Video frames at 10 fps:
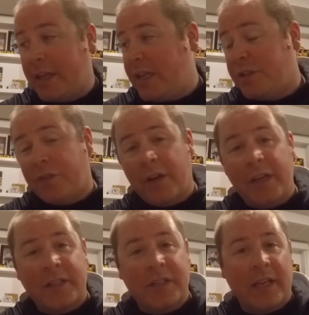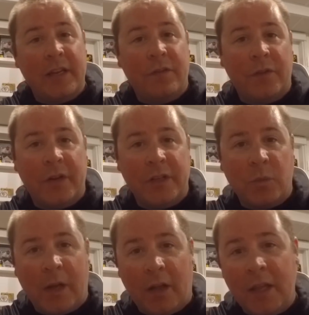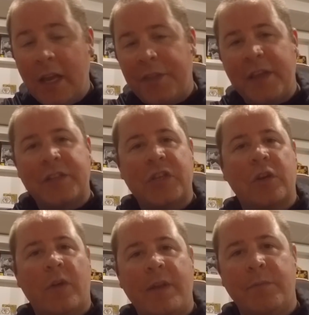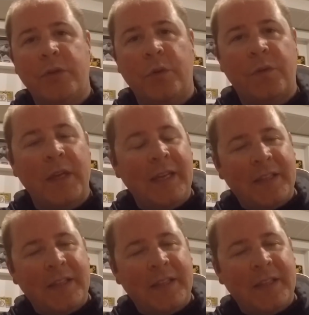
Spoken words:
He's very excited for it as well. I think it's a great move.